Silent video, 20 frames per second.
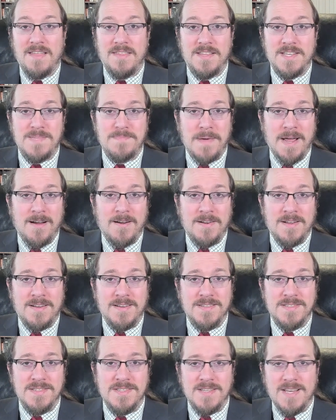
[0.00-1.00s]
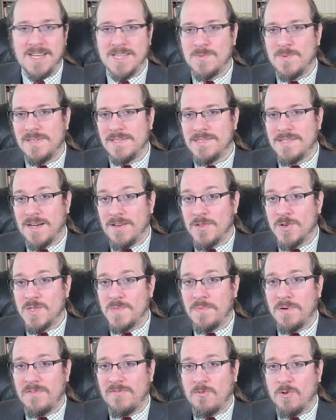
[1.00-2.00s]
This paradox, as well as others
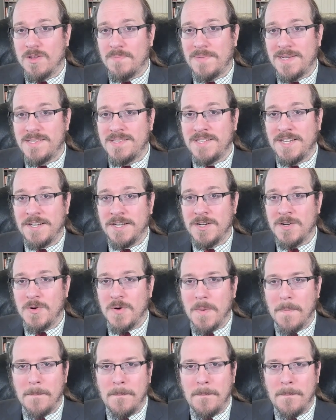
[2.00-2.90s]
put forth by Zeno,